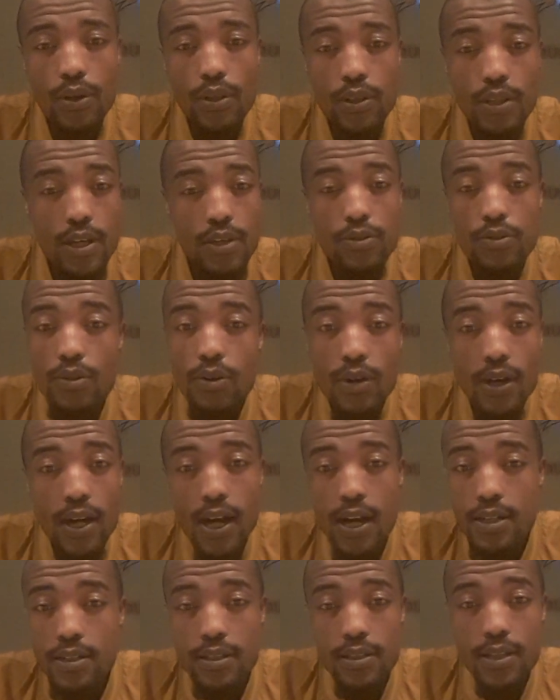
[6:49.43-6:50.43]
There's no
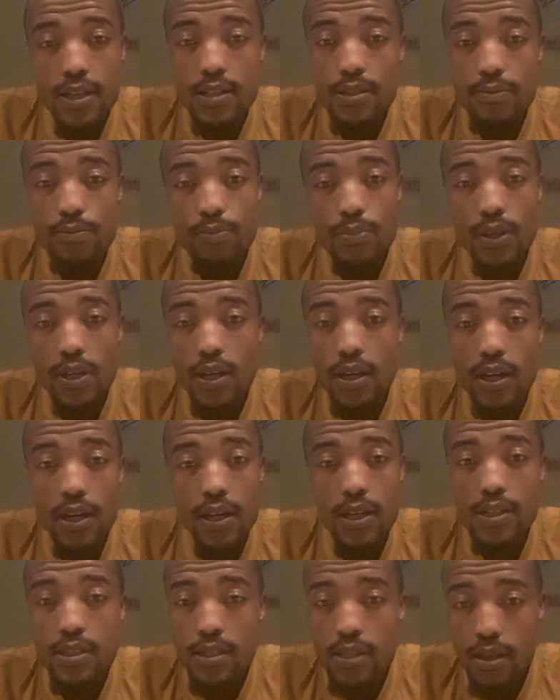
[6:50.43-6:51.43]
country that speaks
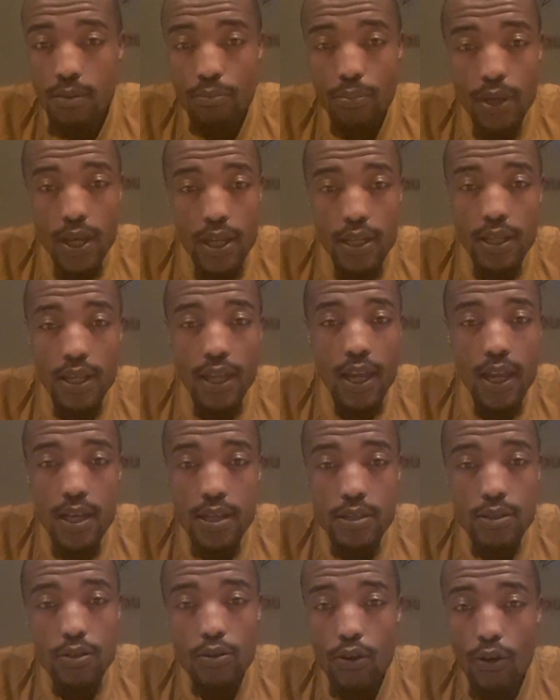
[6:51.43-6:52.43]
Serbian here,
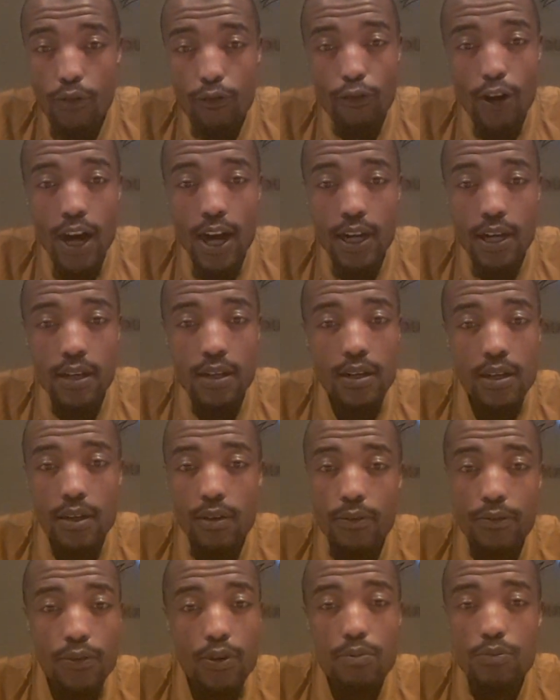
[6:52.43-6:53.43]
Slovak
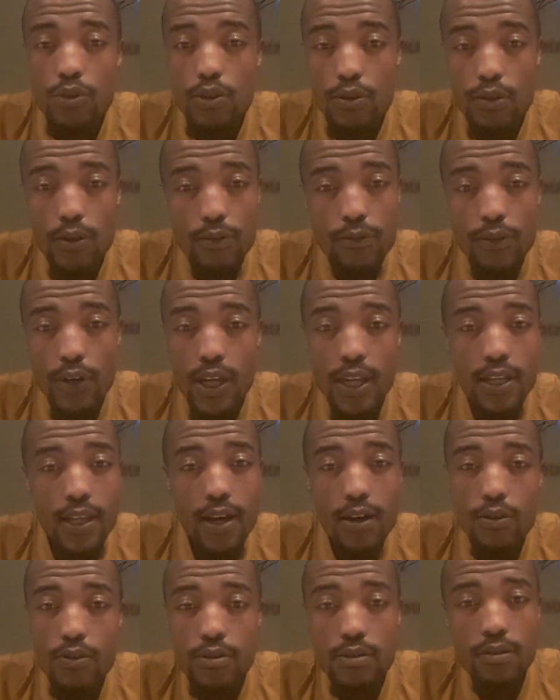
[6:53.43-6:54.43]
from
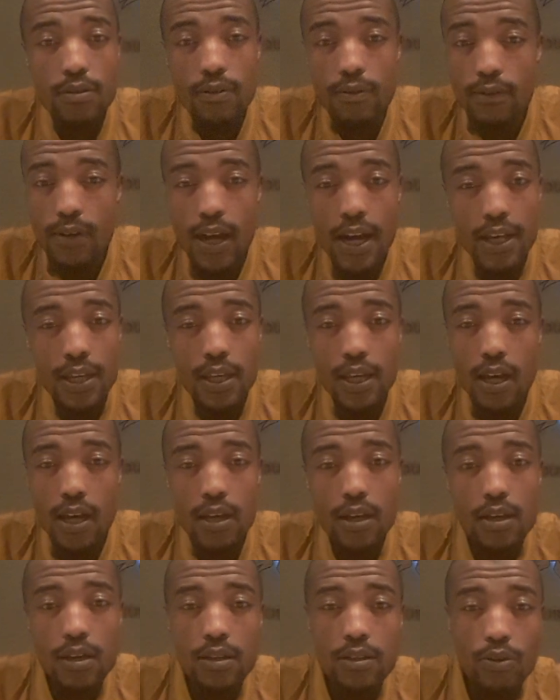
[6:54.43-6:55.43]
Slovenia or Slovakia.
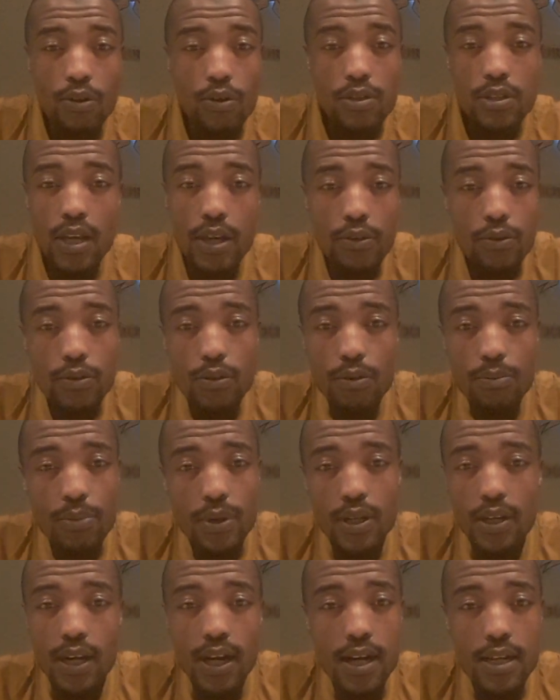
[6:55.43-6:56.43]
Those are
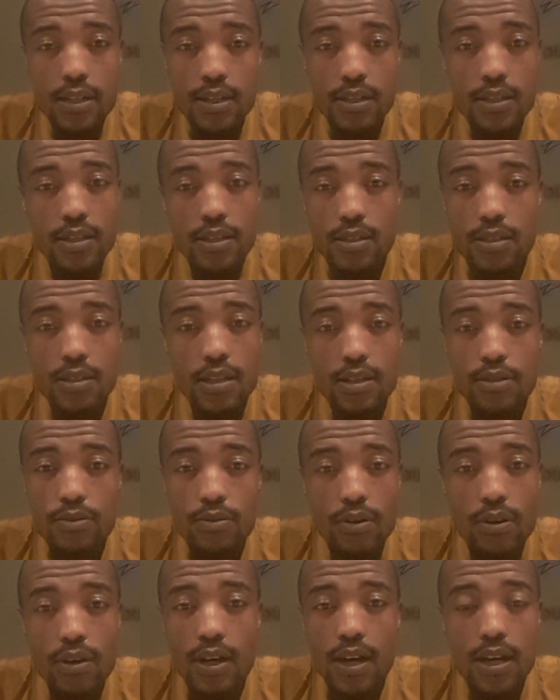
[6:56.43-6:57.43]
European countries. There's
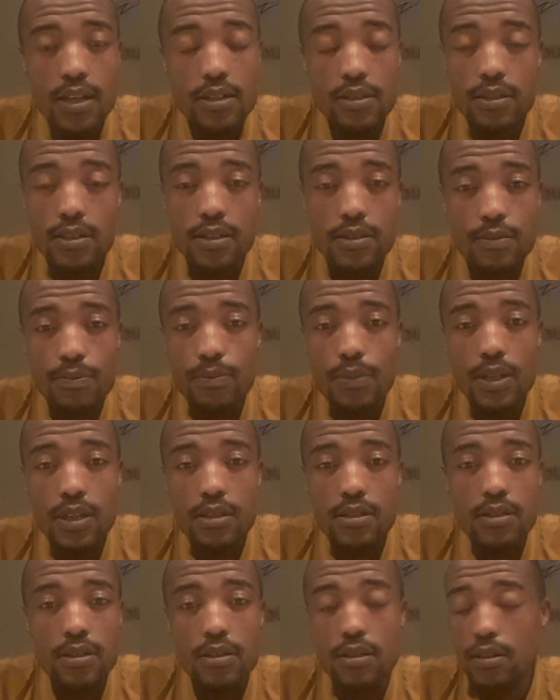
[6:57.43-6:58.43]
no country that
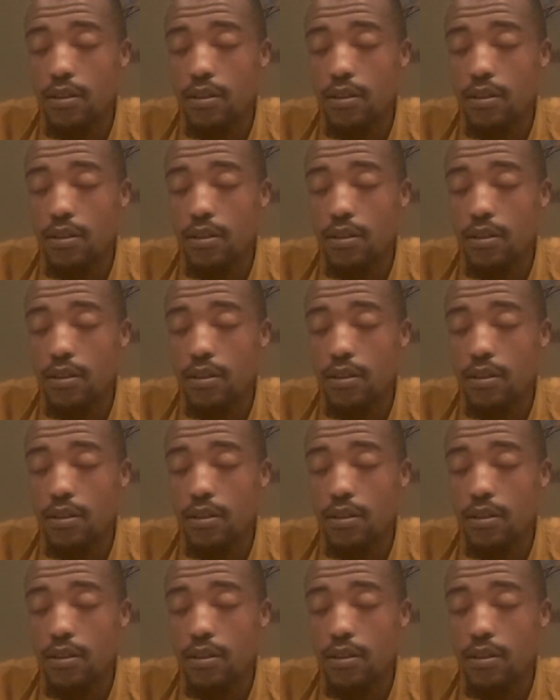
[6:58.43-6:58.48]
speaks